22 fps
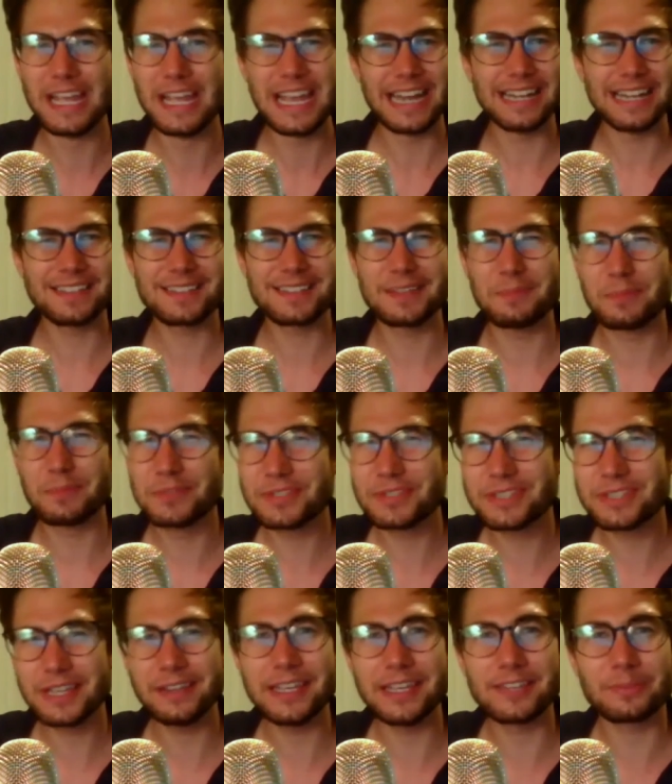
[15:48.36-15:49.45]
and it's the
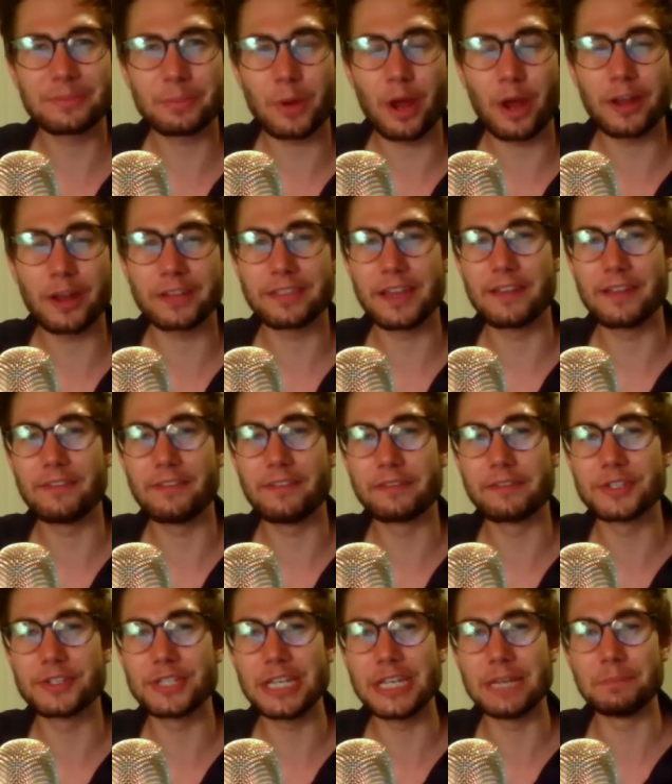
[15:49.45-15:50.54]
silliest product that I've ever
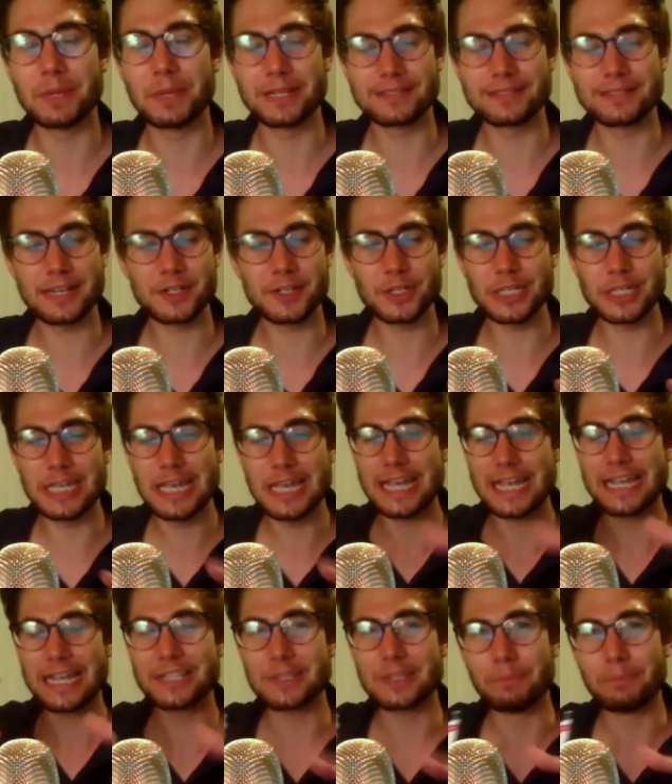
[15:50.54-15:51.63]
seen, but essentially
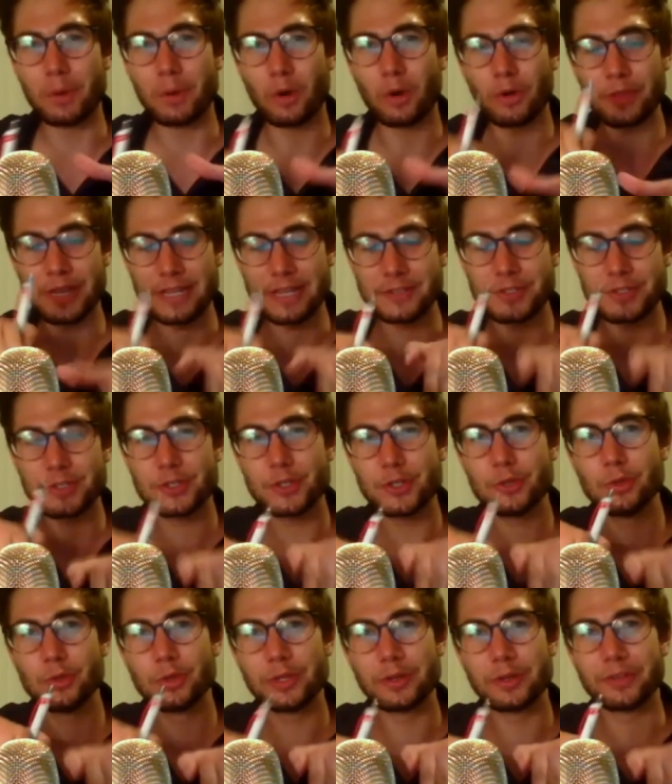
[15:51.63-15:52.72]
it's a bowl that has
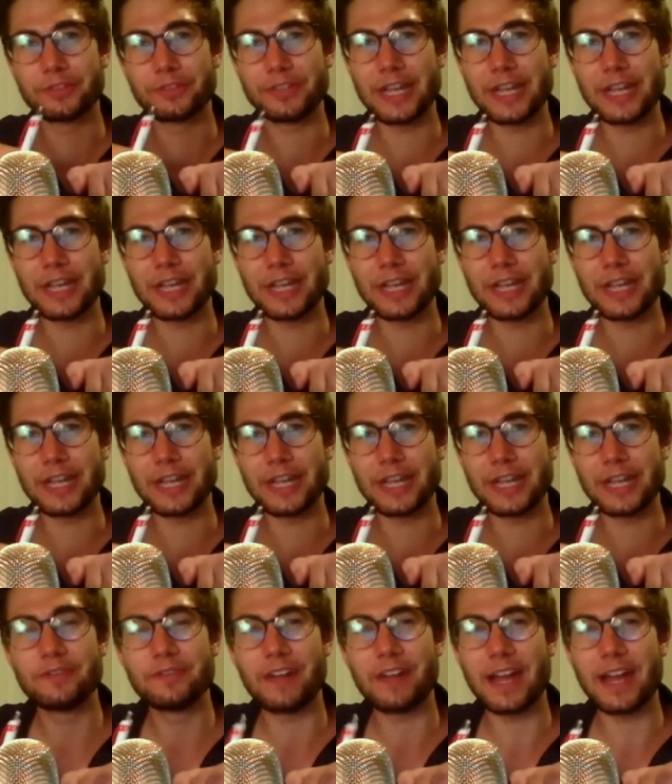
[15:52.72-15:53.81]
two little sections
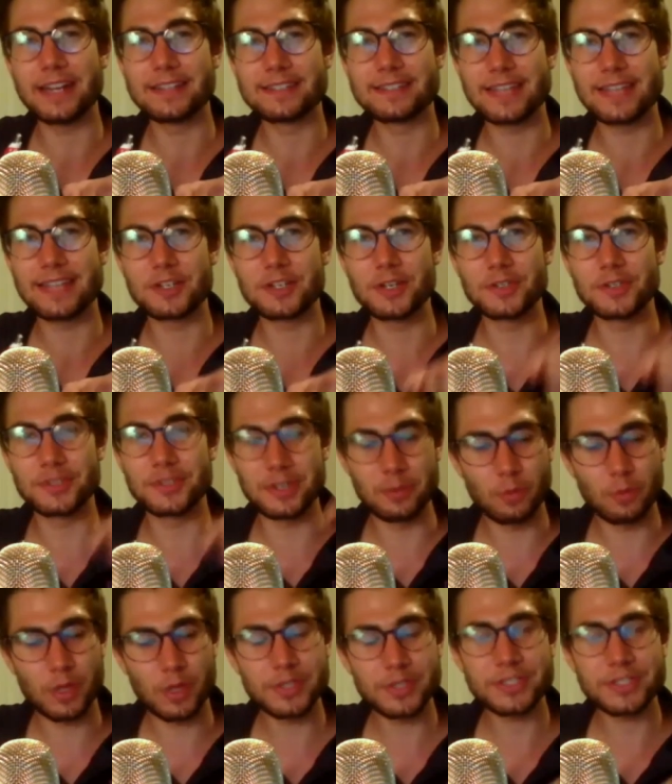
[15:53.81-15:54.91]
in it, two divided
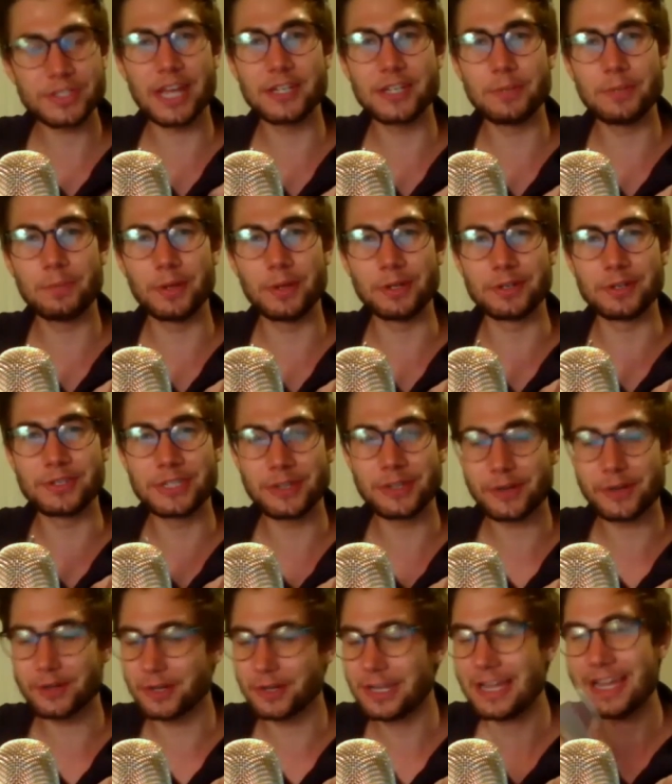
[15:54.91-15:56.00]
sections, and in one side you put your
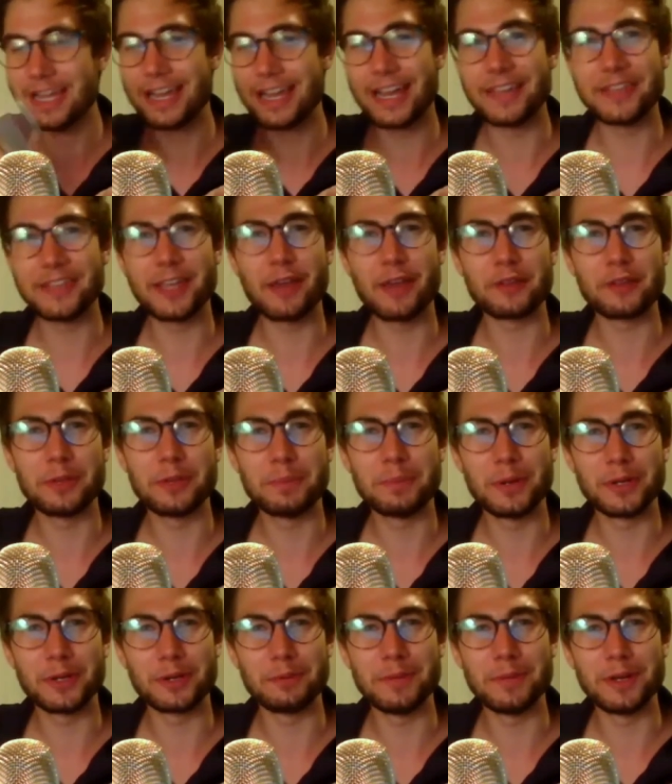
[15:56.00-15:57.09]
cereal and the other you
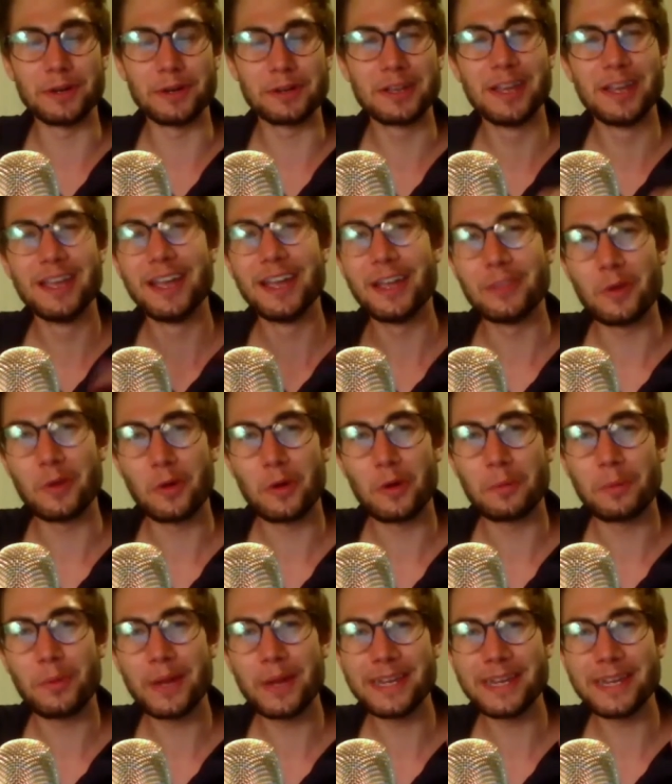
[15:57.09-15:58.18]
put your milk. And the whole
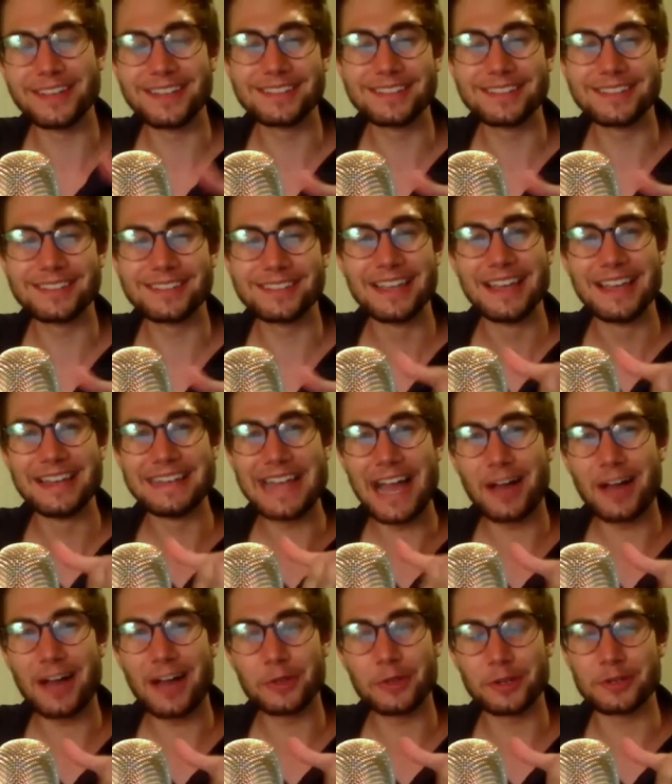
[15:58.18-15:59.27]
point is
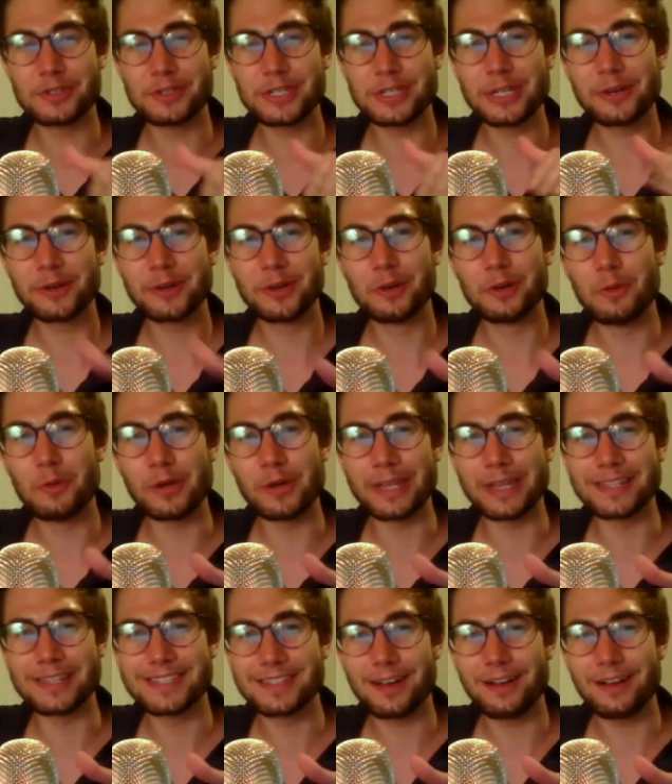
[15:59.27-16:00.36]
now your cereal won't
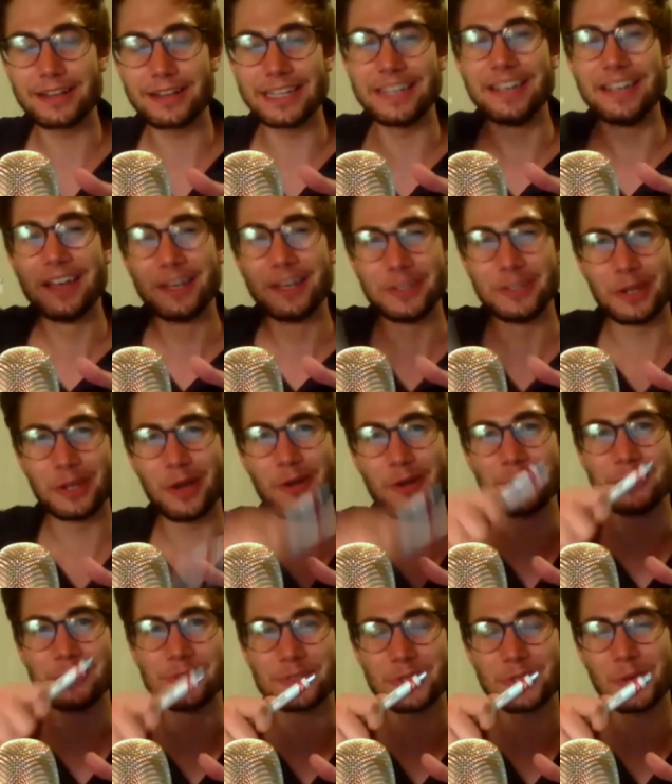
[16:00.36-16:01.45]
get soggy. You go and
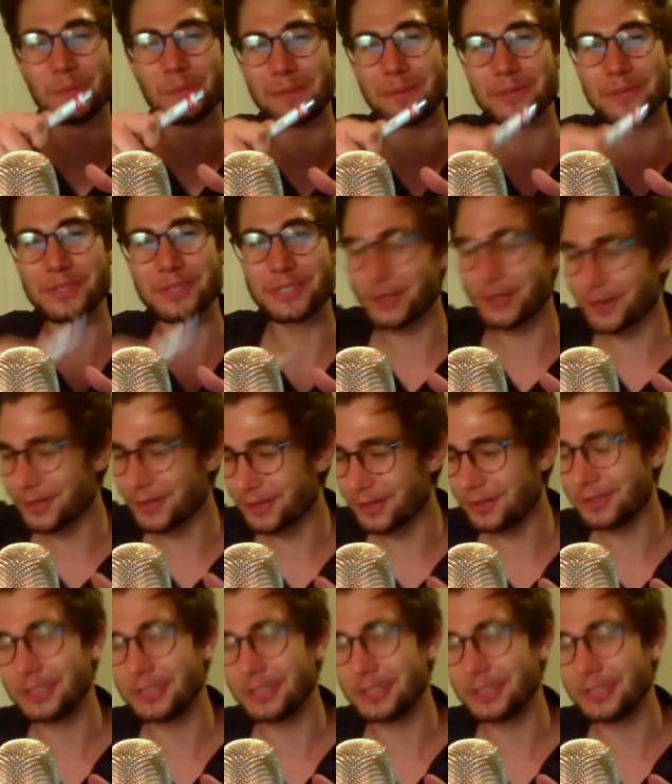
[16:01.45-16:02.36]
you scoop up the cereal, you